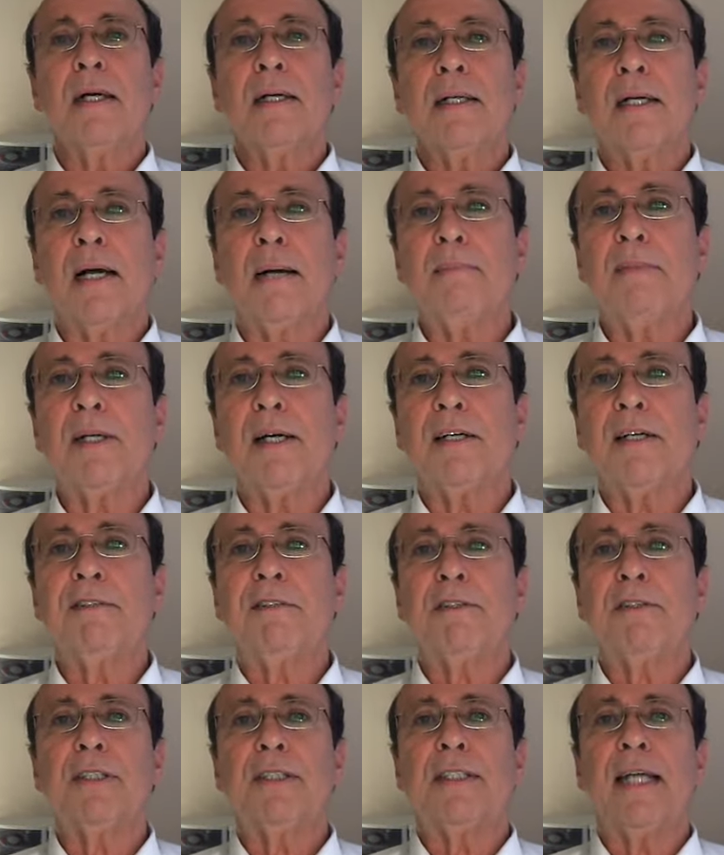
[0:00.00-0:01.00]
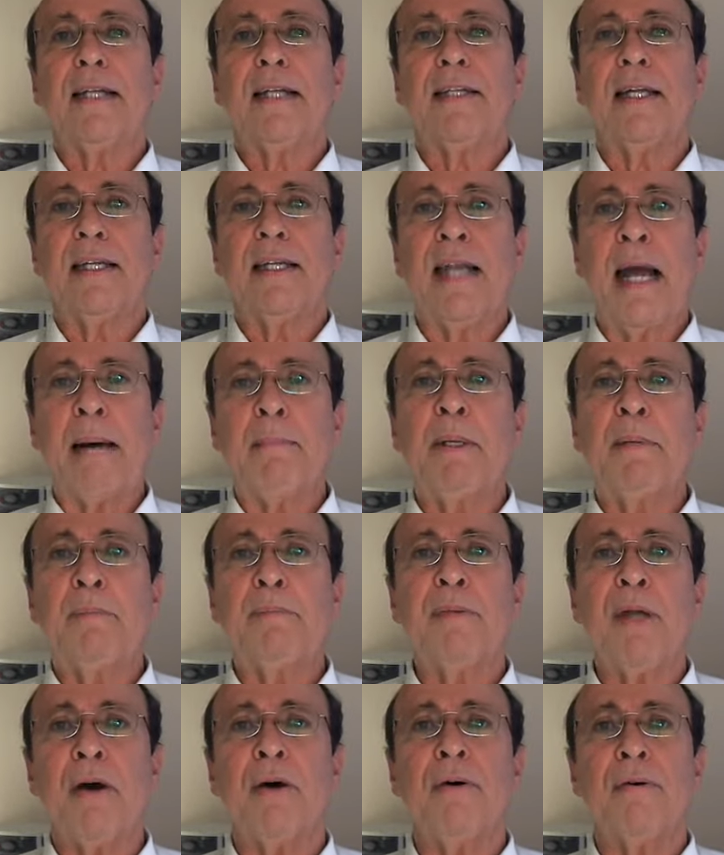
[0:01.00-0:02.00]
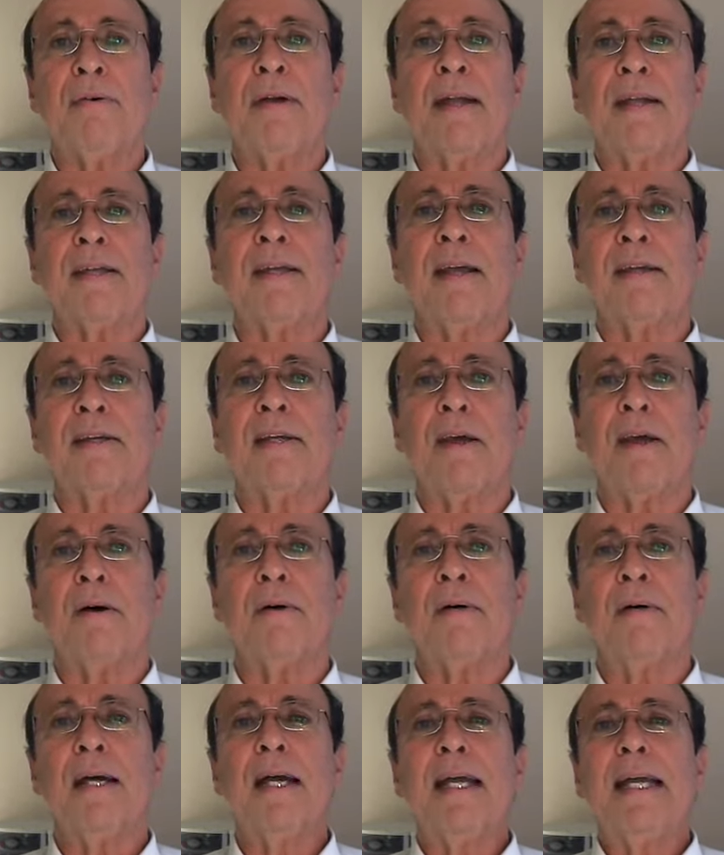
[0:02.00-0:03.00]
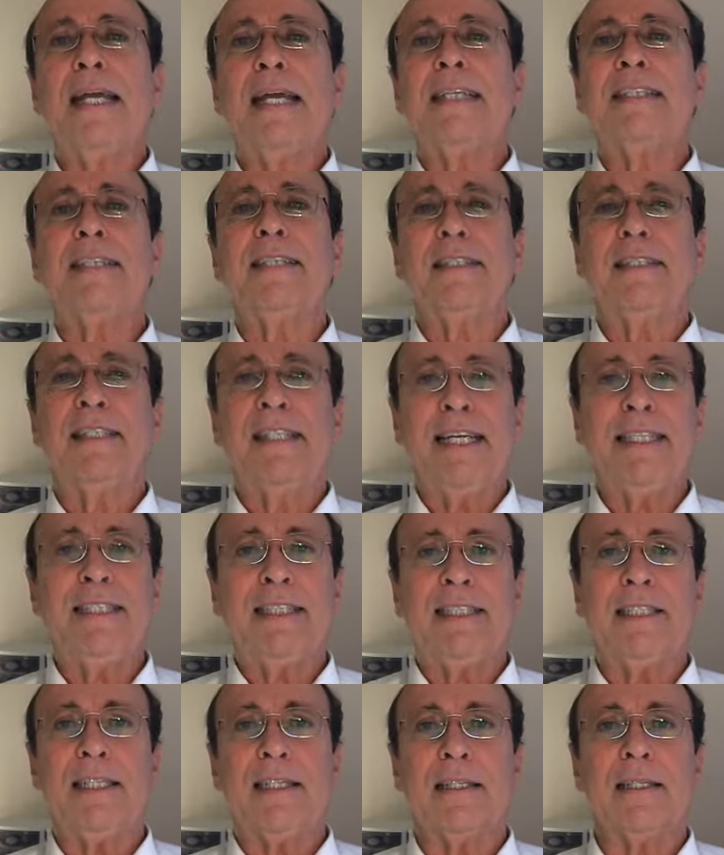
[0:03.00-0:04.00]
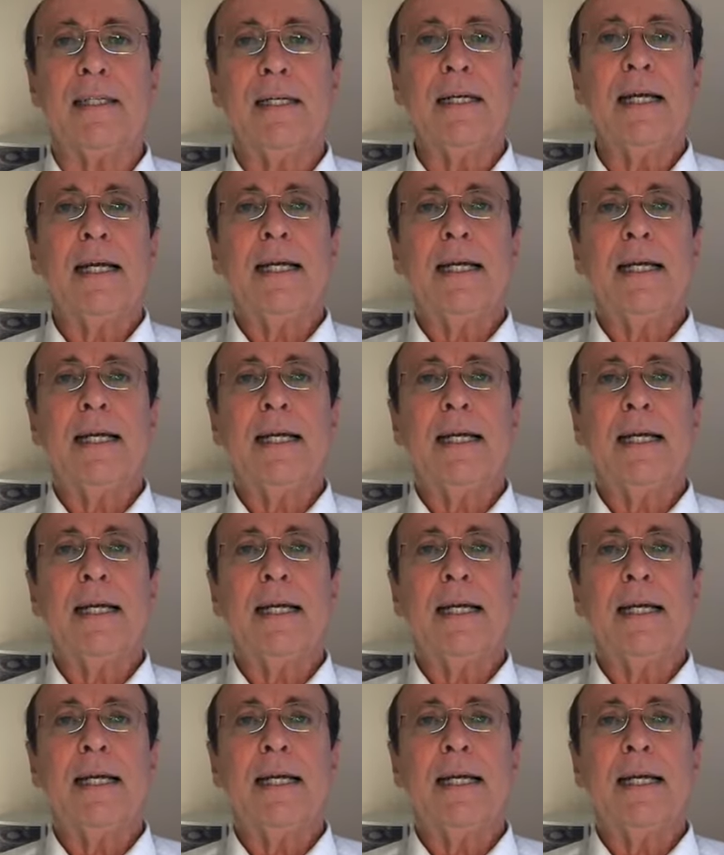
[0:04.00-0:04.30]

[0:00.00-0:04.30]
come to understand that Namum Myoho Renge Kyo is a teaching.